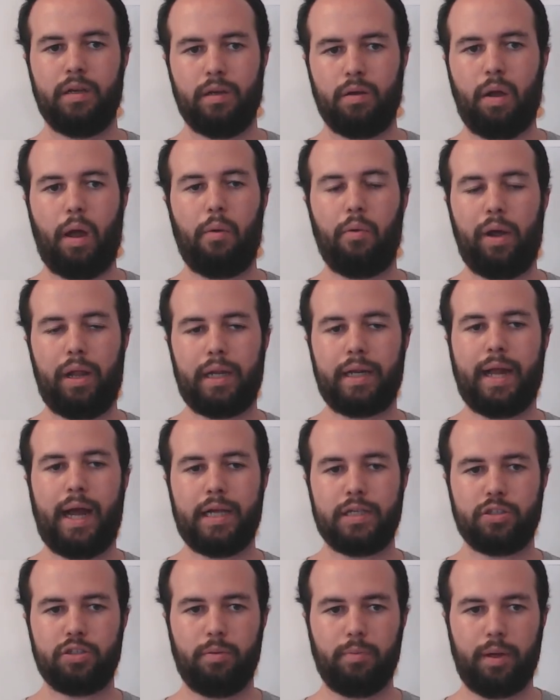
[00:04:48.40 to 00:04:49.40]
well, it
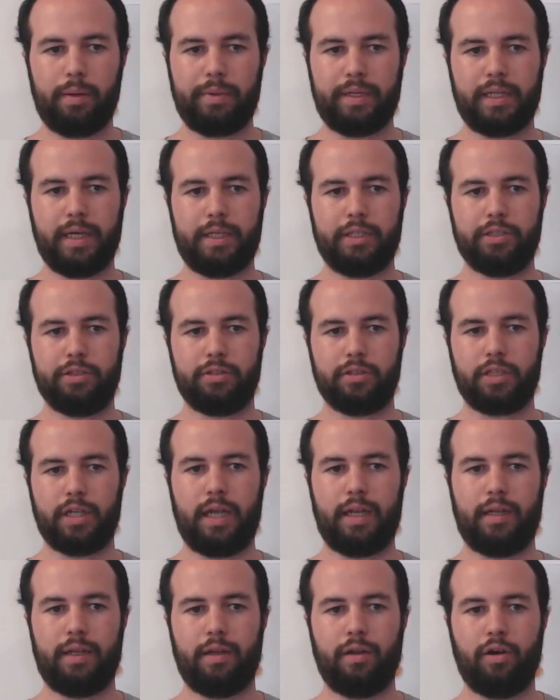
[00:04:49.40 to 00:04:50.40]
has some limitations.
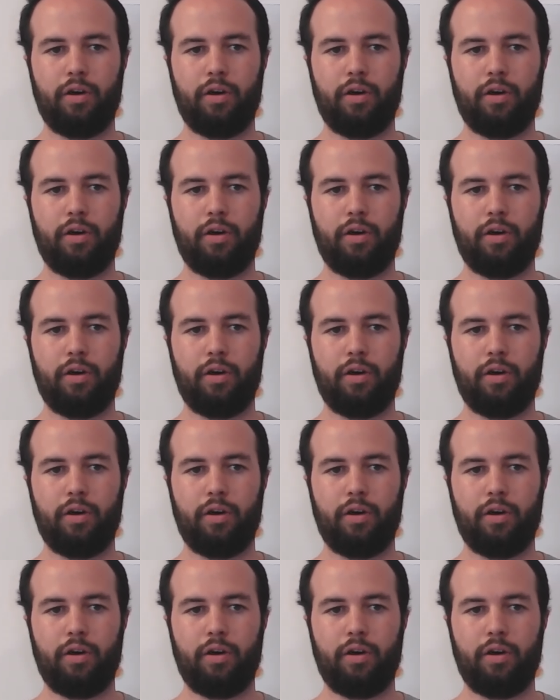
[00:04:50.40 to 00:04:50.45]
And